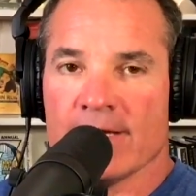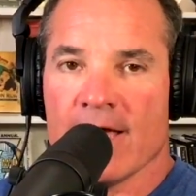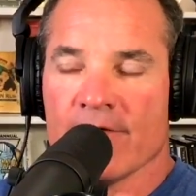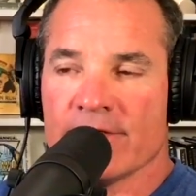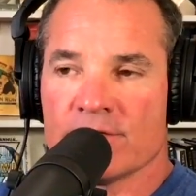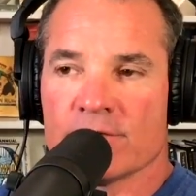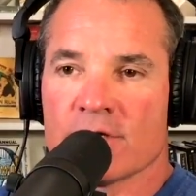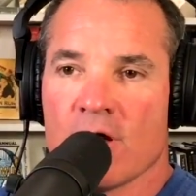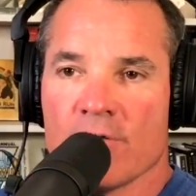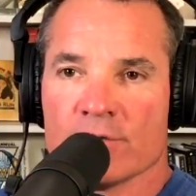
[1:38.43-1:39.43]
Now, this was
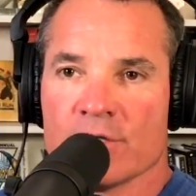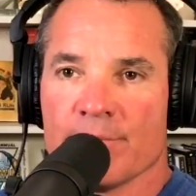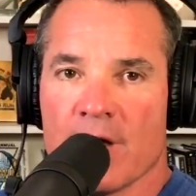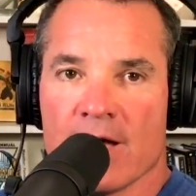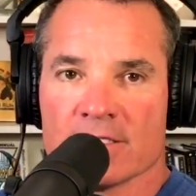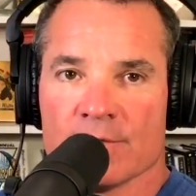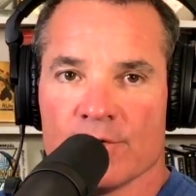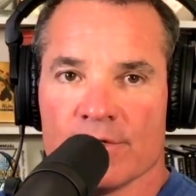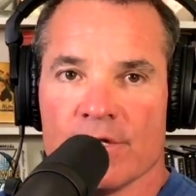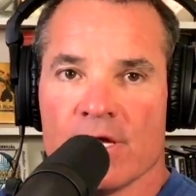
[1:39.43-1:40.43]
almost
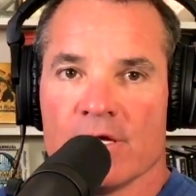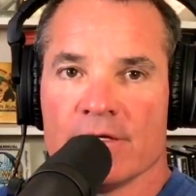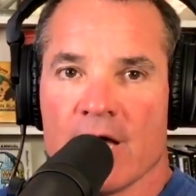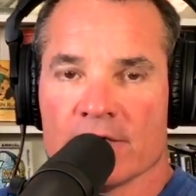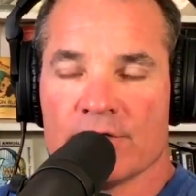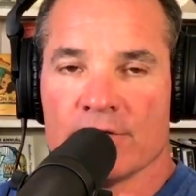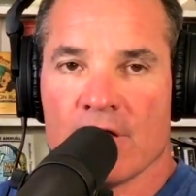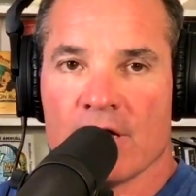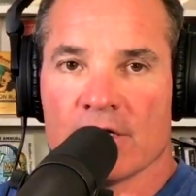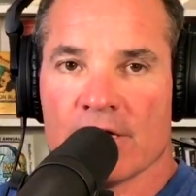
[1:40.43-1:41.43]
impossible not too
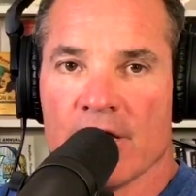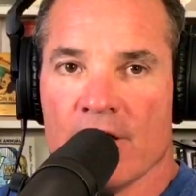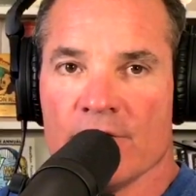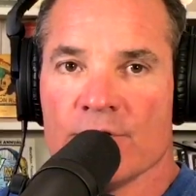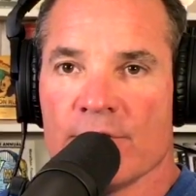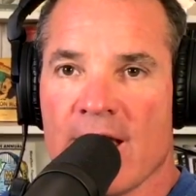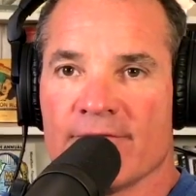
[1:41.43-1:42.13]
long ago. You